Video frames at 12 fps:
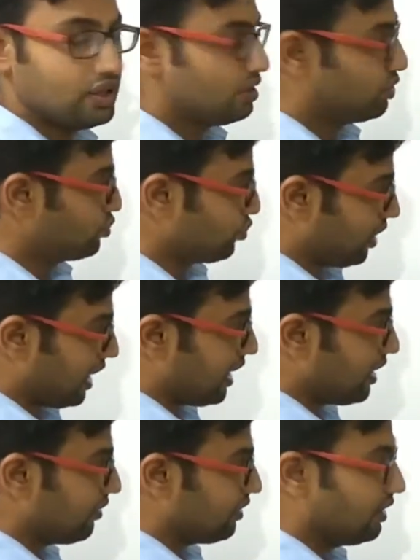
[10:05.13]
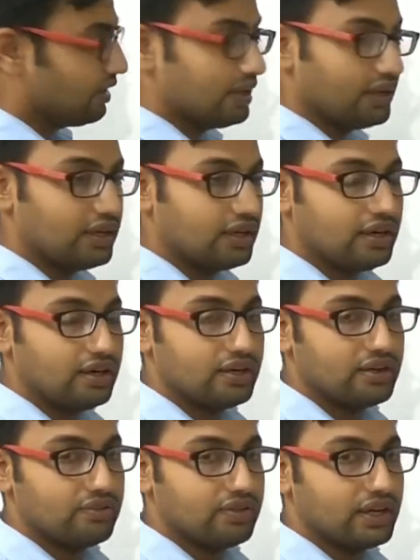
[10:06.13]
So r here
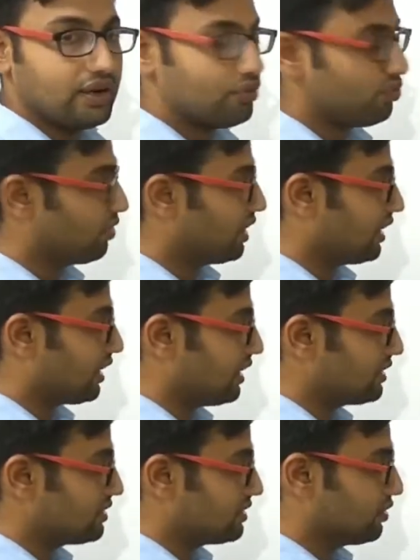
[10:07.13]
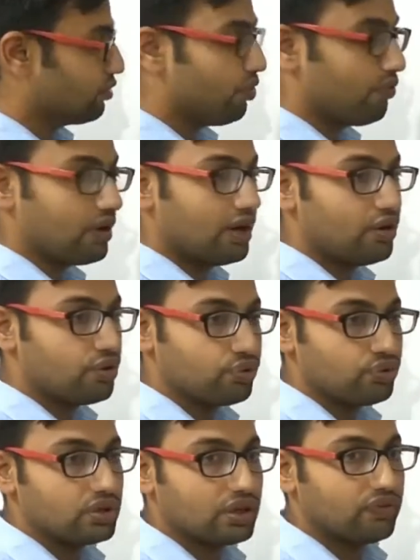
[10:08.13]
we have to take as 0, 1,
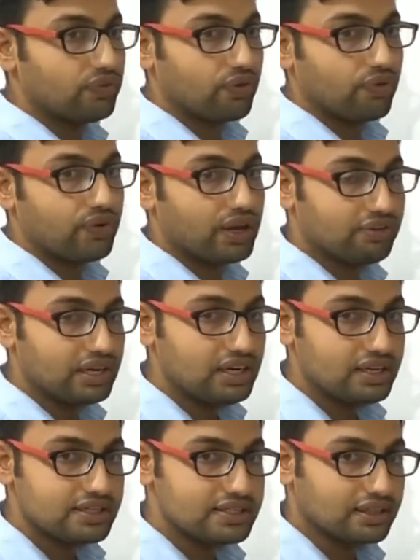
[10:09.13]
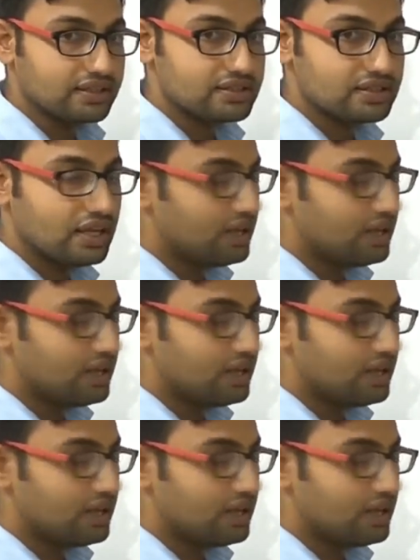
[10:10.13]
2, 3, 4, 5 and 6.